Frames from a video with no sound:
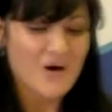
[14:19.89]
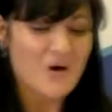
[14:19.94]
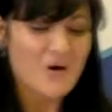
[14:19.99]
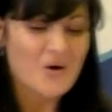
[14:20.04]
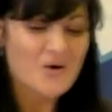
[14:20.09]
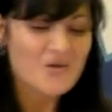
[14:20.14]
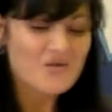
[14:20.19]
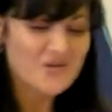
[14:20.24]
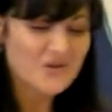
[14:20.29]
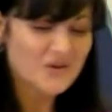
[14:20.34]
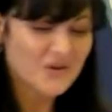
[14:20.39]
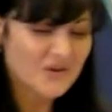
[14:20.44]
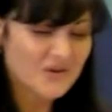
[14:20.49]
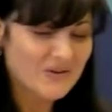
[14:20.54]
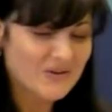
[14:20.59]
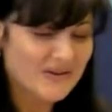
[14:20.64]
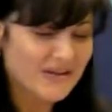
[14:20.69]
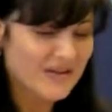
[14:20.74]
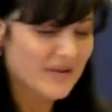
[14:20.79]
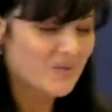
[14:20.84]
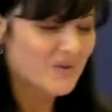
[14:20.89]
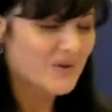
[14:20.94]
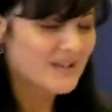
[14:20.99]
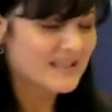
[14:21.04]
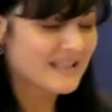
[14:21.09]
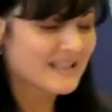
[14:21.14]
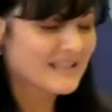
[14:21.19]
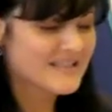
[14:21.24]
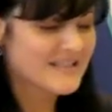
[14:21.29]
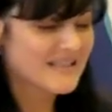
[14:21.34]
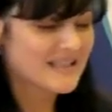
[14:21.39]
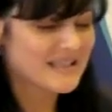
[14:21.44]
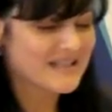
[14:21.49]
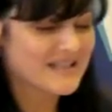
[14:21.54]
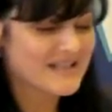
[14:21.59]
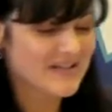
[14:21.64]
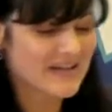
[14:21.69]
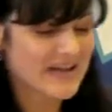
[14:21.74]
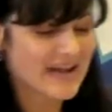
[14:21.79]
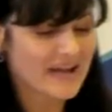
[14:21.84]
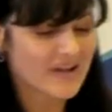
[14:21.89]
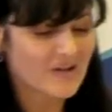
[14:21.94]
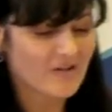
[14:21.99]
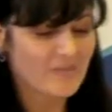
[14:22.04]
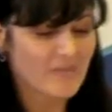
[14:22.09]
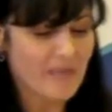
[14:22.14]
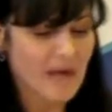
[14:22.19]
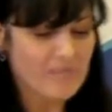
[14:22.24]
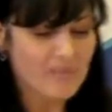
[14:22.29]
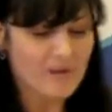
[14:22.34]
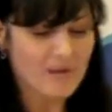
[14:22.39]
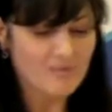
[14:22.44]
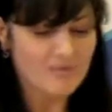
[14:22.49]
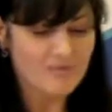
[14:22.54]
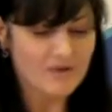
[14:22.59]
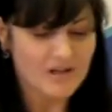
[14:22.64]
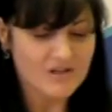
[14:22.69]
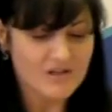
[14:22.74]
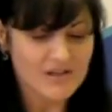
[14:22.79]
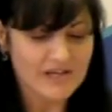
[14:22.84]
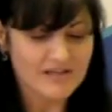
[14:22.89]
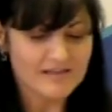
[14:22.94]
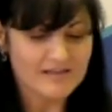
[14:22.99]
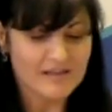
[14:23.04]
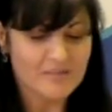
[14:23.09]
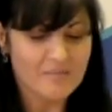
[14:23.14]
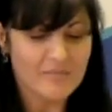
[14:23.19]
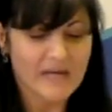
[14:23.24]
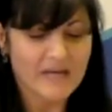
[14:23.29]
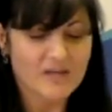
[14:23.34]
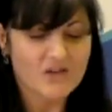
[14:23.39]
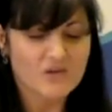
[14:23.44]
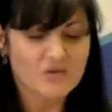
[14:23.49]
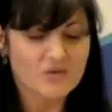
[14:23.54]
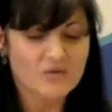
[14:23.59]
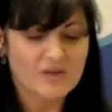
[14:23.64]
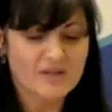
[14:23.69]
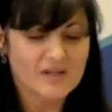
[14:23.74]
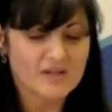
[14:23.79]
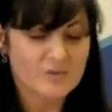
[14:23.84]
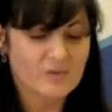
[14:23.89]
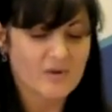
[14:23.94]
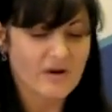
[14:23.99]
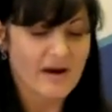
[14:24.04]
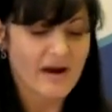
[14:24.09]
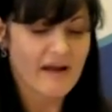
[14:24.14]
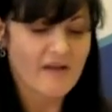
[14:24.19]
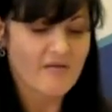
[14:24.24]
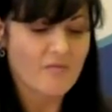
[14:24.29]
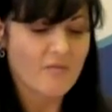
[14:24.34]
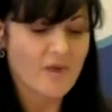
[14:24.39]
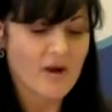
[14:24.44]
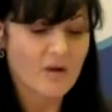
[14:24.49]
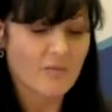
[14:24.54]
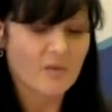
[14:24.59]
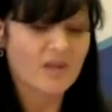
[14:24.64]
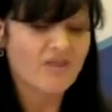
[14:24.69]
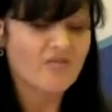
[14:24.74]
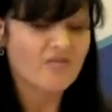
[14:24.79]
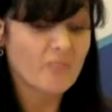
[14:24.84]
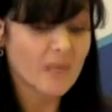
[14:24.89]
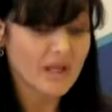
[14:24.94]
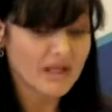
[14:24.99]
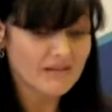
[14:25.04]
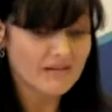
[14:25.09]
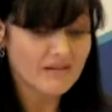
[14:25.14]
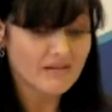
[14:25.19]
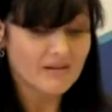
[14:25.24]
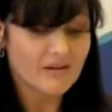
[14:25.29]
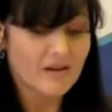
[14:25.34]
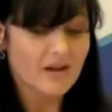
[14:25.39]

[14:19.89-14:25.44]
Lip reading: Overall, one can see it as a kind of mapping project that might show us where we've been,